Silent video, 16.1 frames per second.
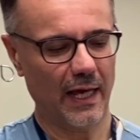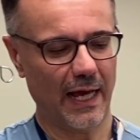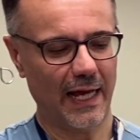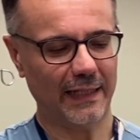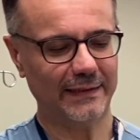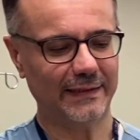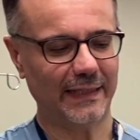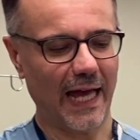
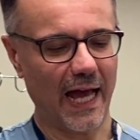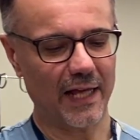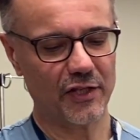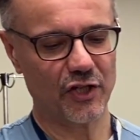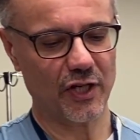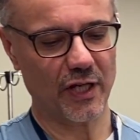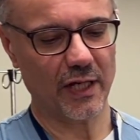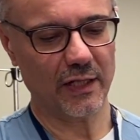
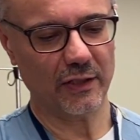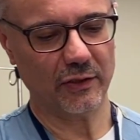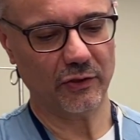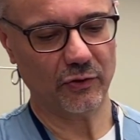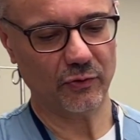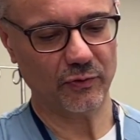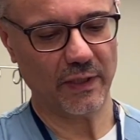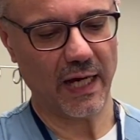attach uh,
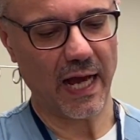to the